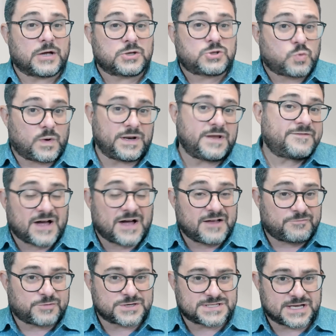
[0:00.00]
So about
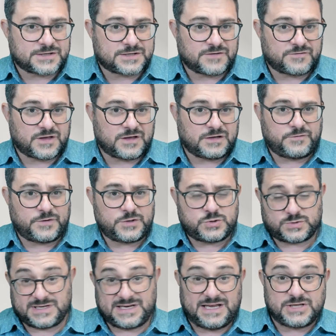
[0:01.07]
25% of the
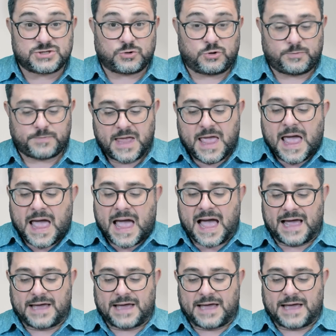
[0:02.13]
individuals in each group